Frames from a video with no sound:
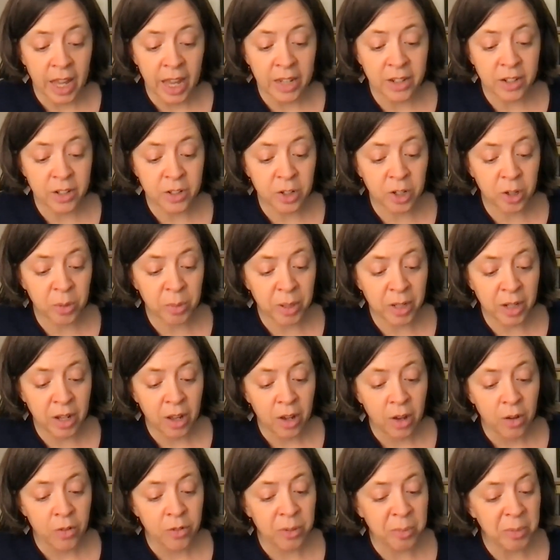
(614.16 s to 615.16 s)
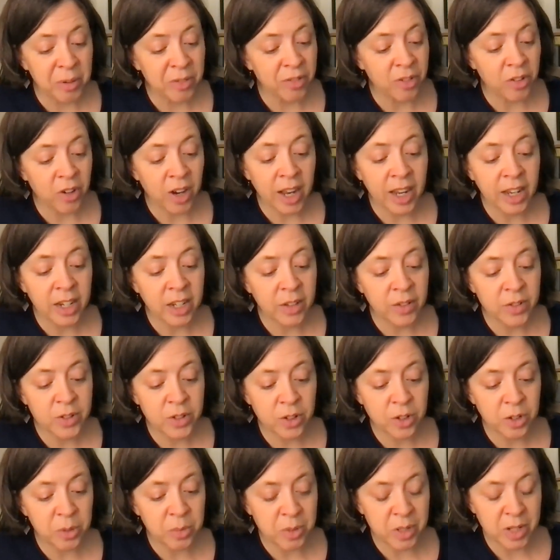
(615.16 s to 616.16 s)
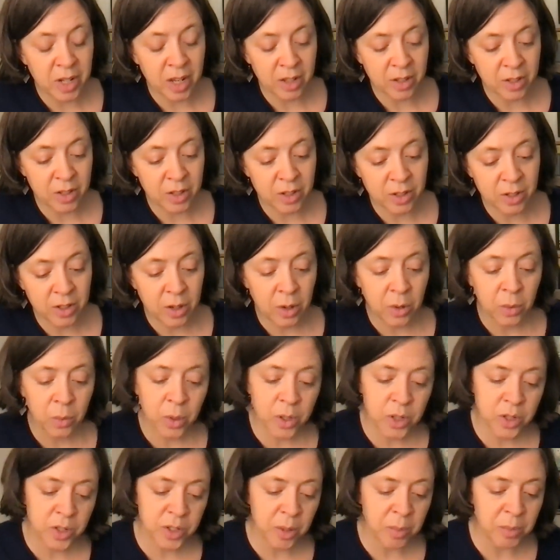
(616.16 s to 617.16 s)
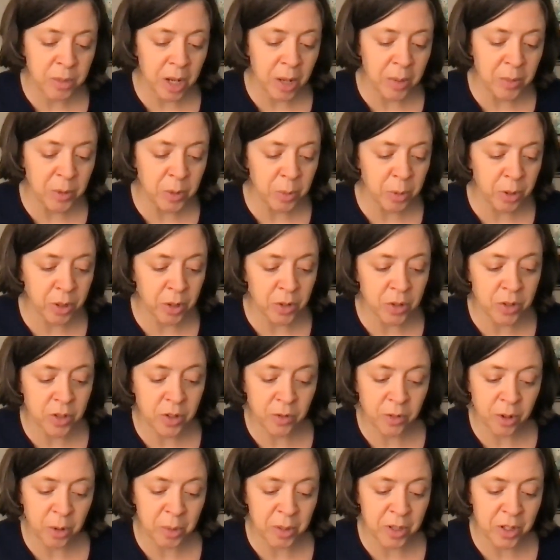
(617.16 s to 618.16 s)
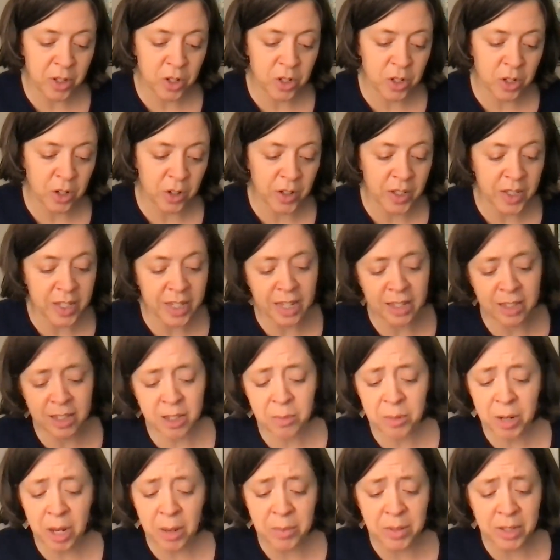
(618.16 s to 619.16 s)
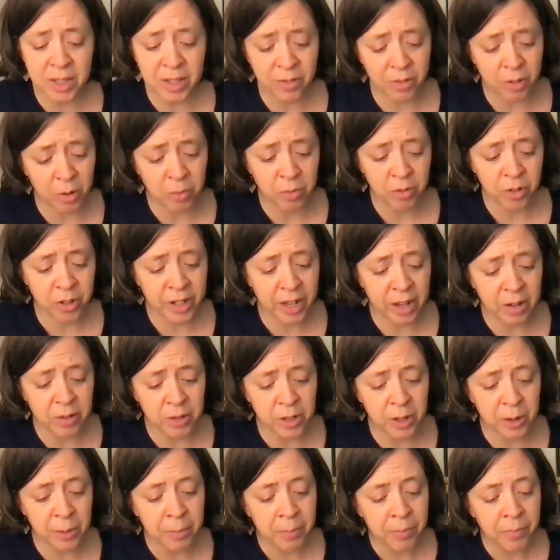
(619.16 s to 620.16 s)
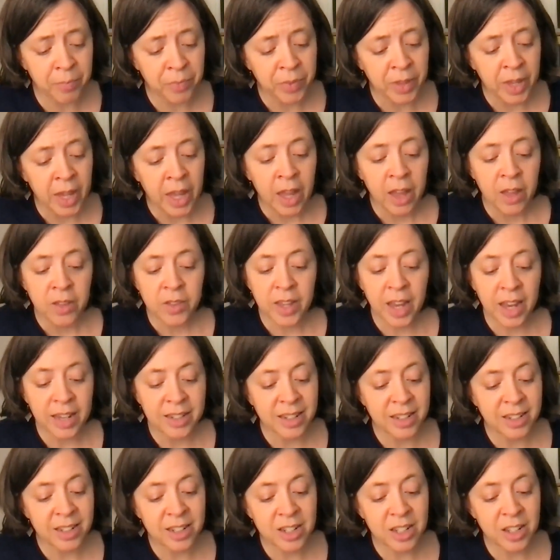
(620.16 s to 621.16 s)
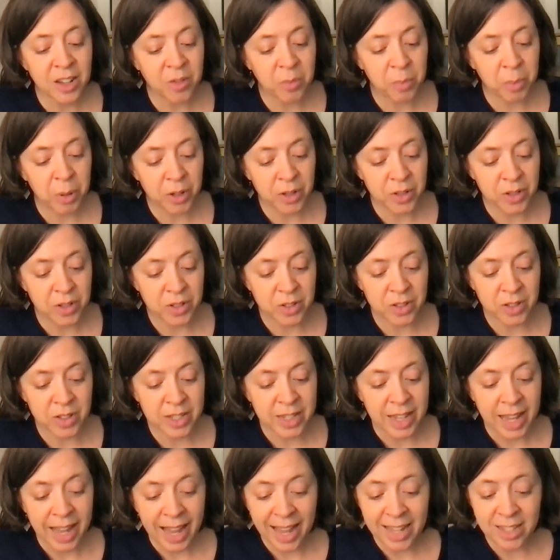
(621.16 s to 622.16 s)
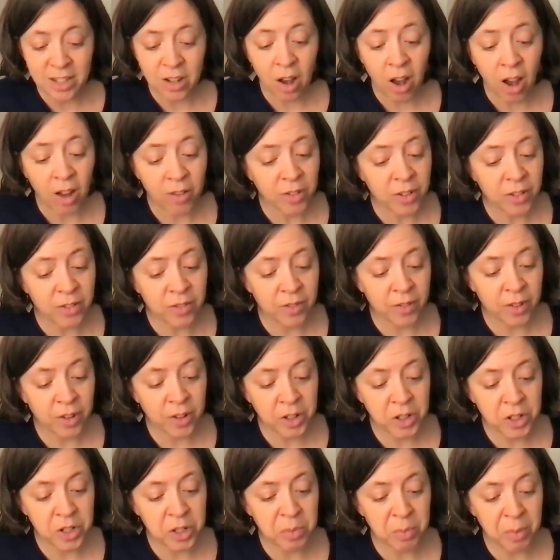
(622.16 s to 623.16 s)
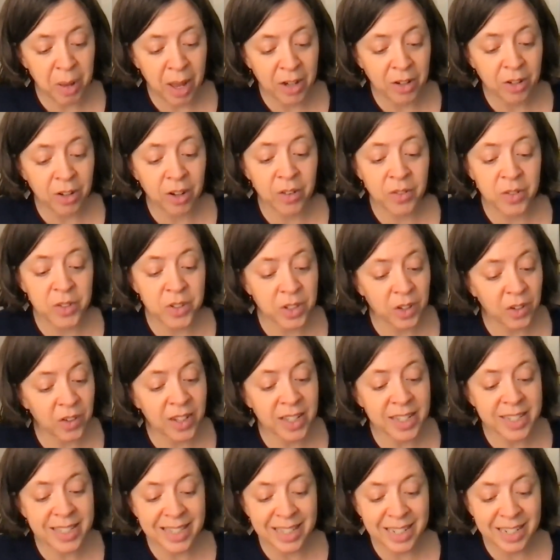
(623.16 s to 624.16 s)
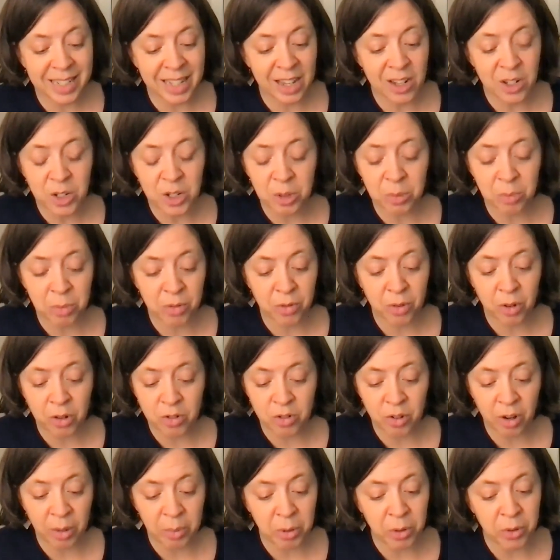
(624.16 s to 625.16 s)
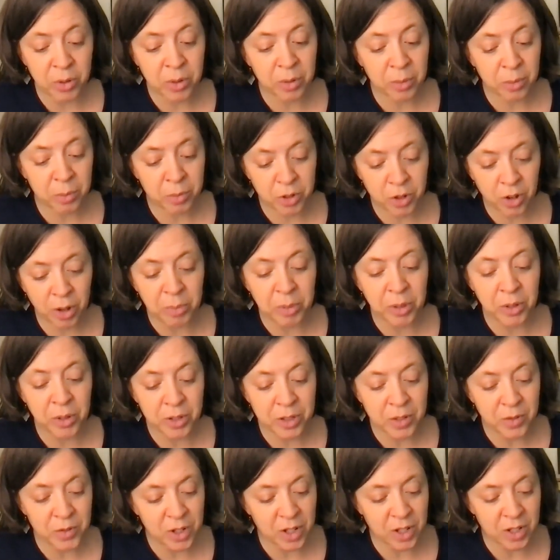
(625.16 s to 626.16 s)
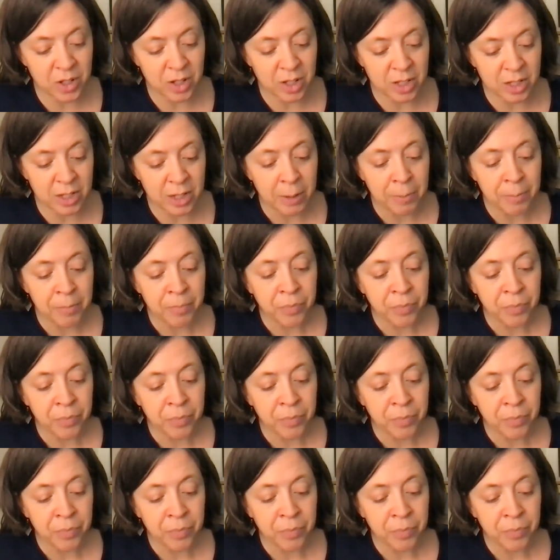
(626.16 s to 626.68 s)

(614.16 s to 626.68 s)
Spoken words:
and determine from a variety of circumstances, which sometimes produce the firmest assurance and sometimes leave room for doubt. The identity of persons has often furnished matter of serious litigation before tribunals of justice,